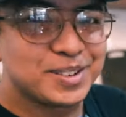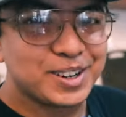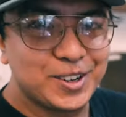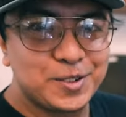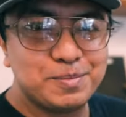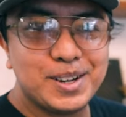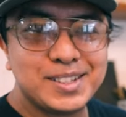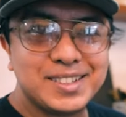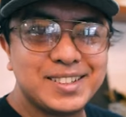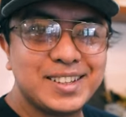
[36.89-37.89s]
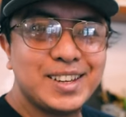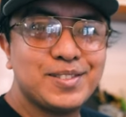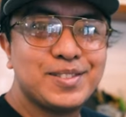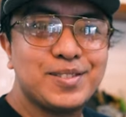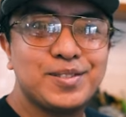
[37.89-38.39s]
We're gonna unbox a
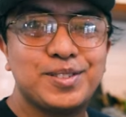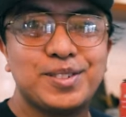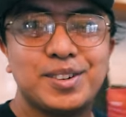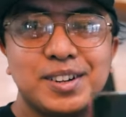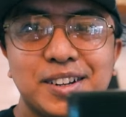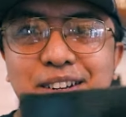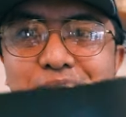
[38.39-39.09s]
gift for